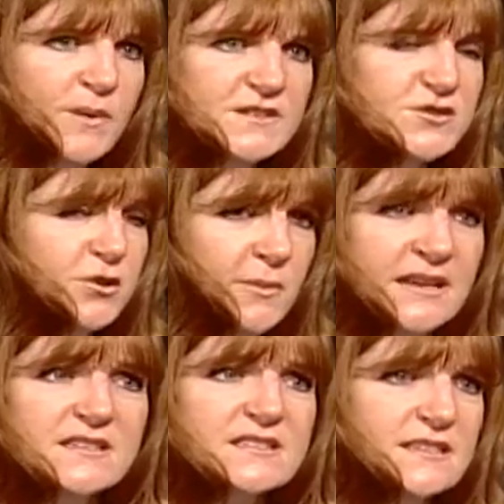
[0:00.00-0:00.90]
us
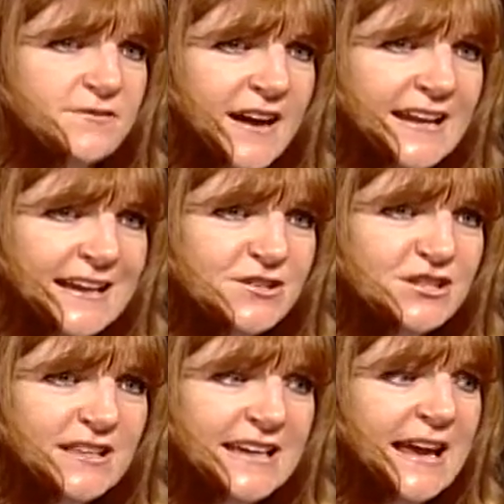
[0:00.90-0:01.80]
tremendously
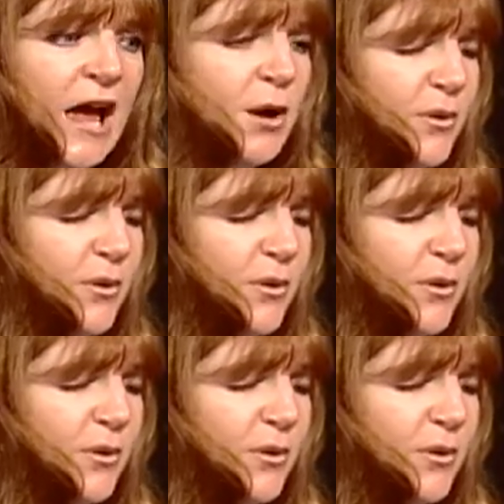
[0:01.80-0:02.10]
financially,